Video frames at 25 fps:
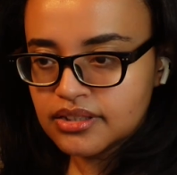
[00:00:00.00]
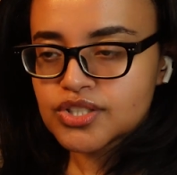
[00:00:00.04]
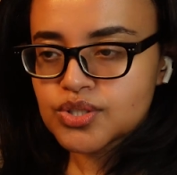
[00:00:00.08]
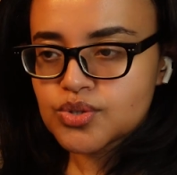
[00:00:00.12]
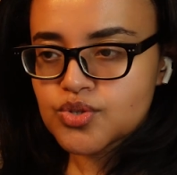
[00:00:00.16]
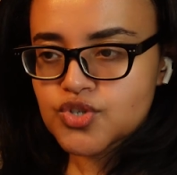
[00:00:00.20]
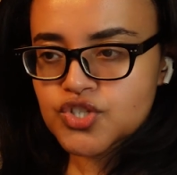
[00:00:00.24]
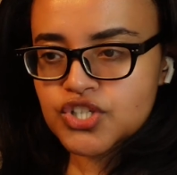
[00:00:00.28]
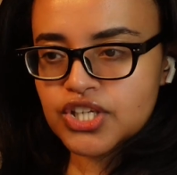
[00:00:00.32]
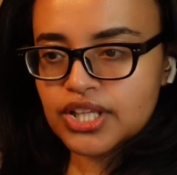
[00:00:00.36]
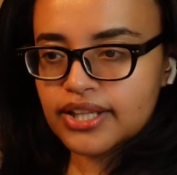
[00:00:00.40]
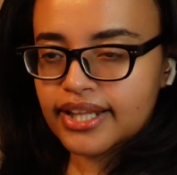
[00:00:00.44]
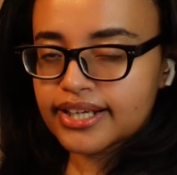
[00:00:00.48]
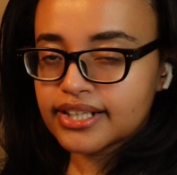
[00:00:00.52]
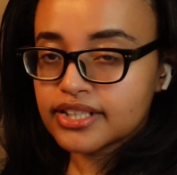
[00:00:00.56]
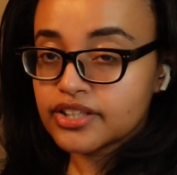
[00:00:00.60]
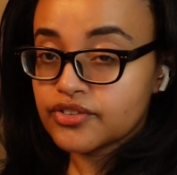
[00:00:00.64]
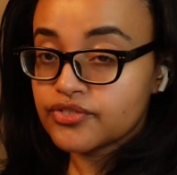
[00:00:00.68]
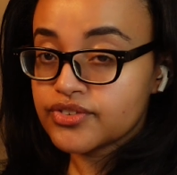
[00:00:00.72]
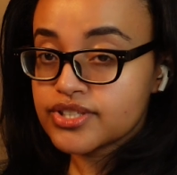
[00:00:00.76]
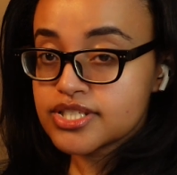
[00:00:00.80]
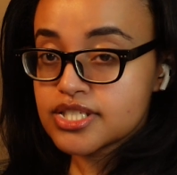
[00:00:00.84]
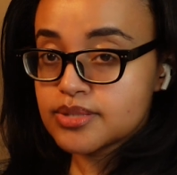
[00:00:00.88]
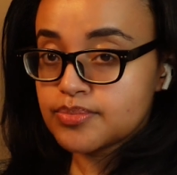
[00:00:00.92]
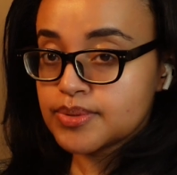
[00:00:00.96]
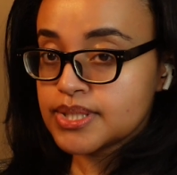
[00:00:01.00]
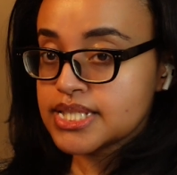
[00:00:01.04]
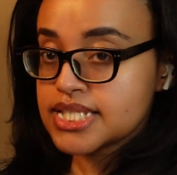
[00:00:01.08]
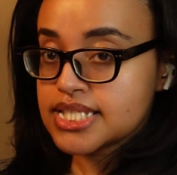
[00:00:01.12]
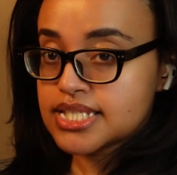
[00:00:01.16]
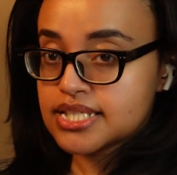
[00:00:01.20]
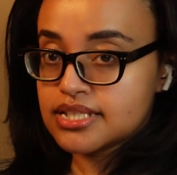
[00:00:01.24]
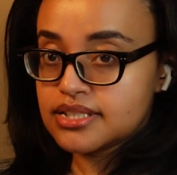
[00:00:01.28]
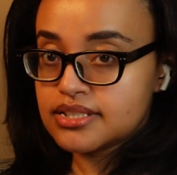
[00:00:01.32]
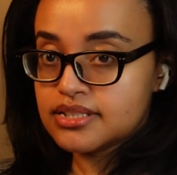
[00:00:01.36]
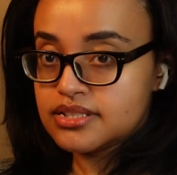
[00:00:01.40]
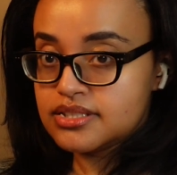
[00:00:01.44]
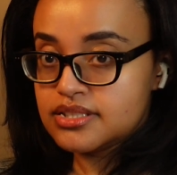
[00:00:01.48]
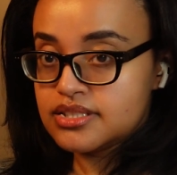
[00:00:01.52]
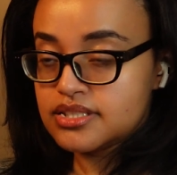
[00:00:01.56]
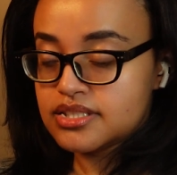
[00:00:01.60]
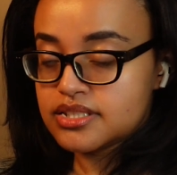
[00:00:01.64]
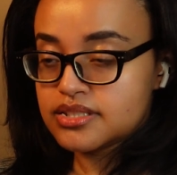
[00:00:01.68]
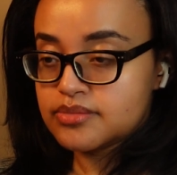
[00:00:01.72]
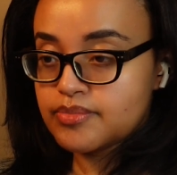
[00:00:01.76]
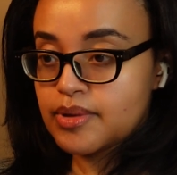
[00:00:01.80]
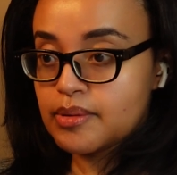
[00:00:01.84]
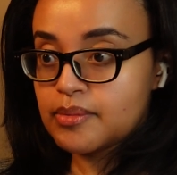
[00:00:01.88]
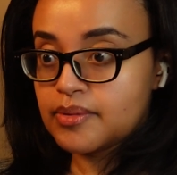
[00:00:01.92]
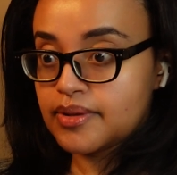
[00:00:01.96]
So is she a different
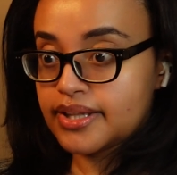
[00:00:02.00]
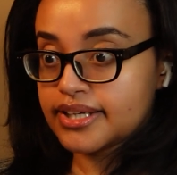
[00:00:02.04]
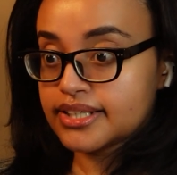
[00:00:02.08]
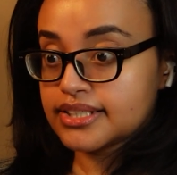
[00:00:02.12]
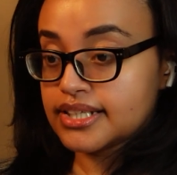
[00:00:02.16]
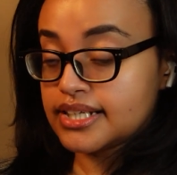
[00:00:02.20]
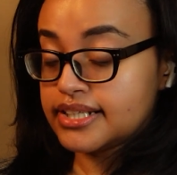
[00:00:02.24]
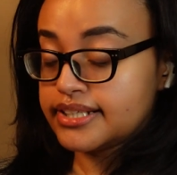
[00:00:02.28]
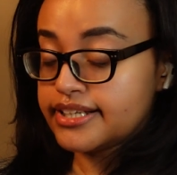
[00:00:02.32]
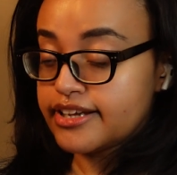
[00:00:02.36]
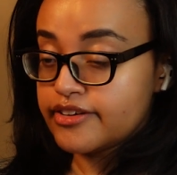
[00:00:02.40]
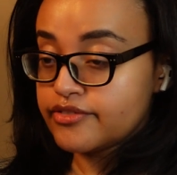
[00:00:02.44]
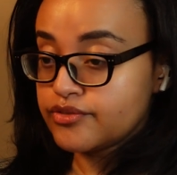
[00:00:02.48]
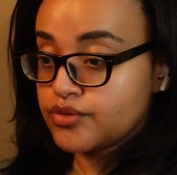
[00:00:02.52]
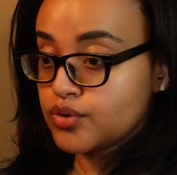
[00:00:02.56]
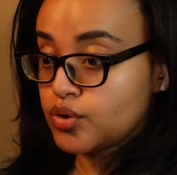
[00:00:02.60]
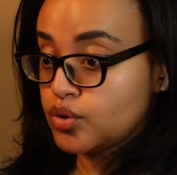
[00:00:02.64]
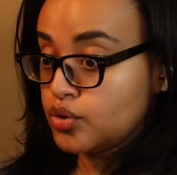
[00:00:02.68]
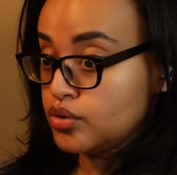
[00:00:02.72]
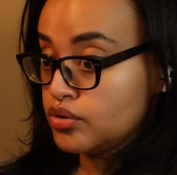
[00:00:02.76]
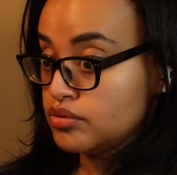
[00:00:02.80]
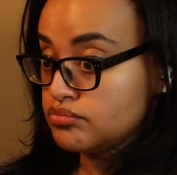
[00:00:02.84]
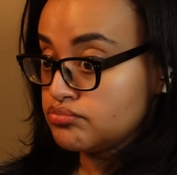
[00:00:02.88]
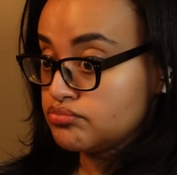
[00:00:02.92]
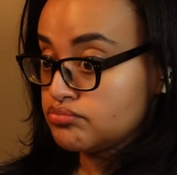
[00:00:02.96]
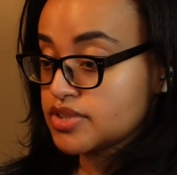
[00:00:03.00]
species, maybe like a devil?